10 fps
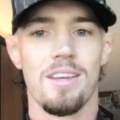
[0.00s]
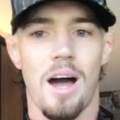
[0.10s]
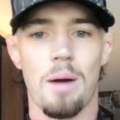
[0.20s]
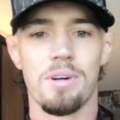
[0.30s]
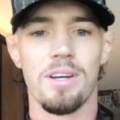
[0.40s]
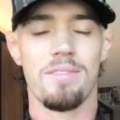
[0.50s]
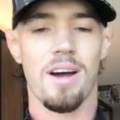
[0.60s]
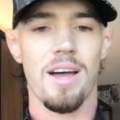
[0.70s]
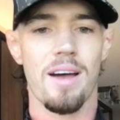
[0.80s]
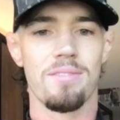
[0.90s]
I believe
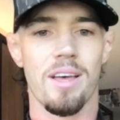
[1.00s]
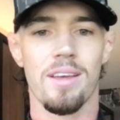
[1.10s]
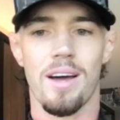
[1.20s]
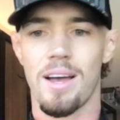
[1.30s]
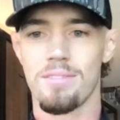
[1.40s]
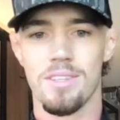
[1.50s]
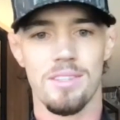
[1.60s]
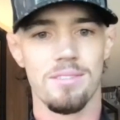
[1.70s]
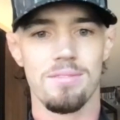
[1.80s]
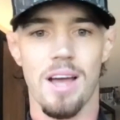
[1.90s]
I have that. I have the
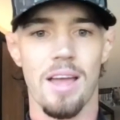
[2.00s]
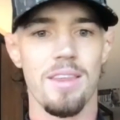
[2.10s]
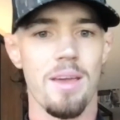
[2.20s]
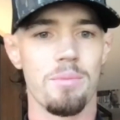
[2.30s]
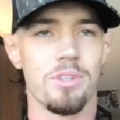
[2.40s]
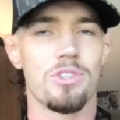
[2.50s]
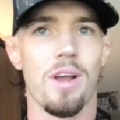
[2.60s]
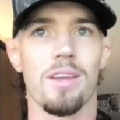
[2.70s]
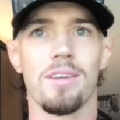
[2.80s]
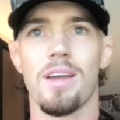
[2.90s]
dynamic
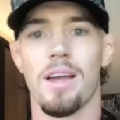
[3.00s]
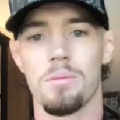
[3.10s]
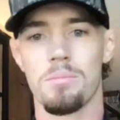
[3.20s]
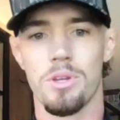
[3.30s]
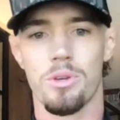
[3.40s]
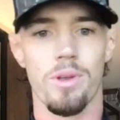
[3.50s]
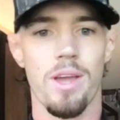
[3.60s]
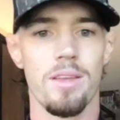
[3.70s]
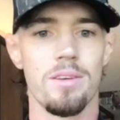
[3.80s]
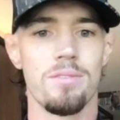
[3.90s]
striking. I can be
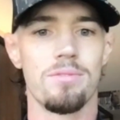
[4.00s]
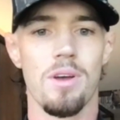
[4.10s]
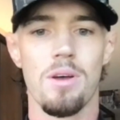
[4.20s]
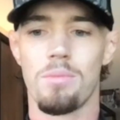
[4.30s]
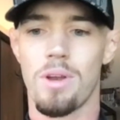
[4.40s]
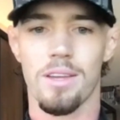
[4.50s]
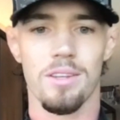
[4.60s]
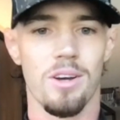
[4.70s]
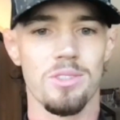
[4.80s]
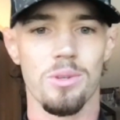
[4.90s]
creative, but I
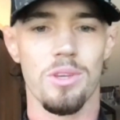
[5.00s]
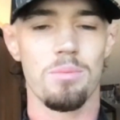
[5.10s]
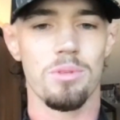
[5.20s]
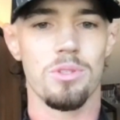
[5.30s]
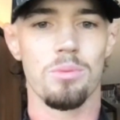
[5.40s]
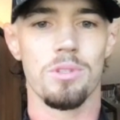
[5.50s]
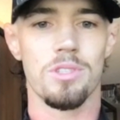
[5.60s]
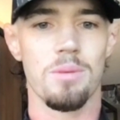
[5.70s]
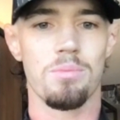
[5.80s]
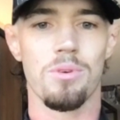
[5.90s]
can also keep it super
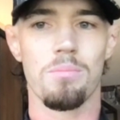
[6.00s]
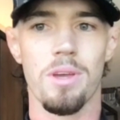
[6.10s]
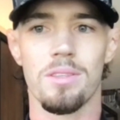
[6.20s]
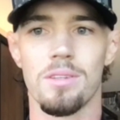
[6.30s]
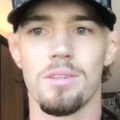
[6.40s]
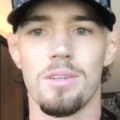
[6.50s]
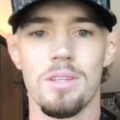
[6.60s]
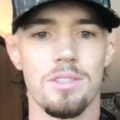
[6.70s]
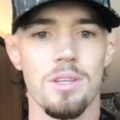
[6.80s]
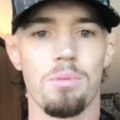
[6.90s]
simple and make the
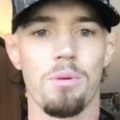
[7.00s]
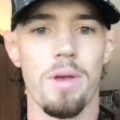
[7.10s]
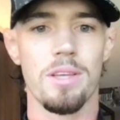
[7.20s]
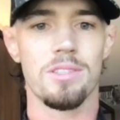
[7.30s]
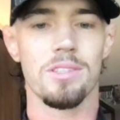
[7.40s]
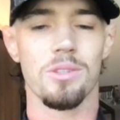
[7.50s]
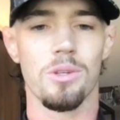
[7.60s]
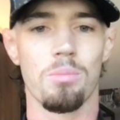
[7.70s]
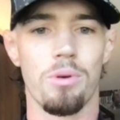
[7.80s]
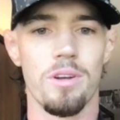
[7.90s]
simple basics
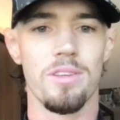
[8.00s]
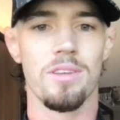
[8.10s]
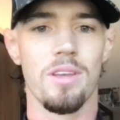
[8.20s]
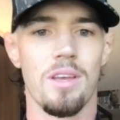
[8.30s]
look pretty.